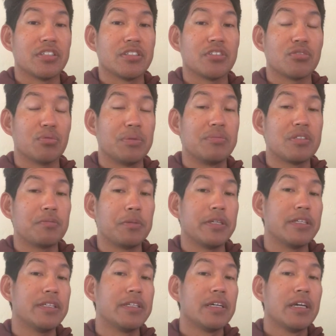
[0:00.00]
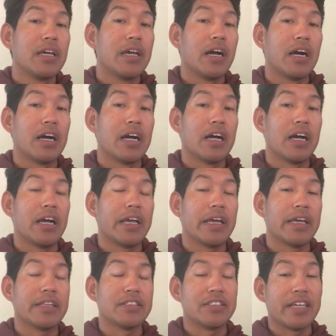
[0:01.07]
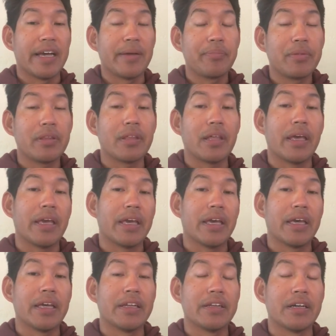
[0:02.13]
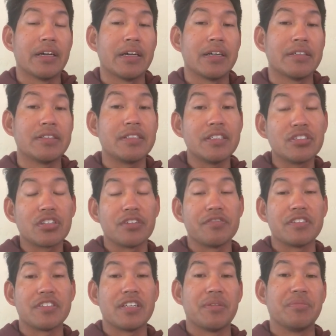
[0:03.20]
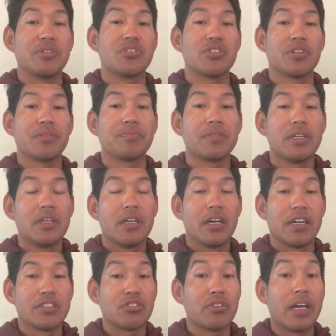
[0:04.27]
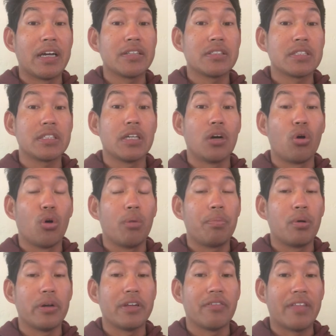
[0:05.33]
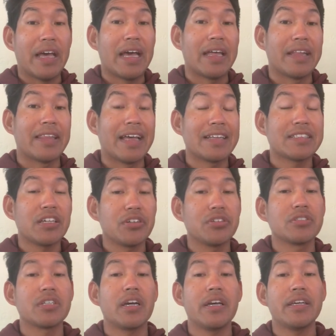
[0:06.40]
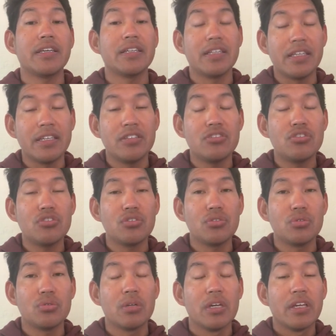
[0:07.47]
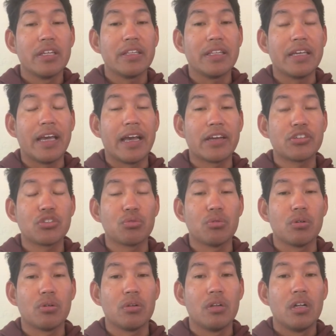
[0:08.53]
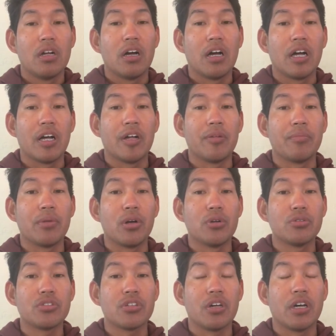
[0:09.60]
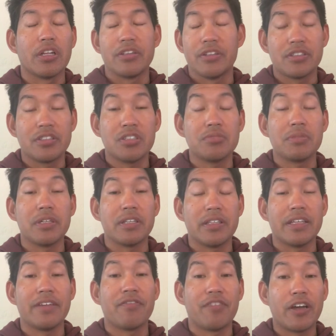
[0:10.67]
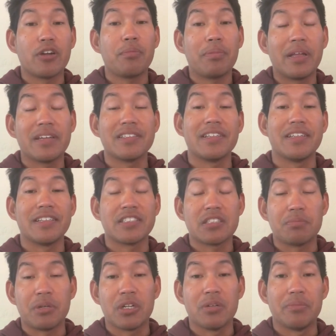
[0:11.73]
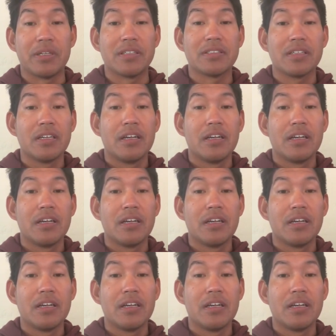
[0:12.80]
as swim speed and depth and sea surface temperature. So that's the whole point of that, and that's how you're tying it into the actual the phytoplankton experiment.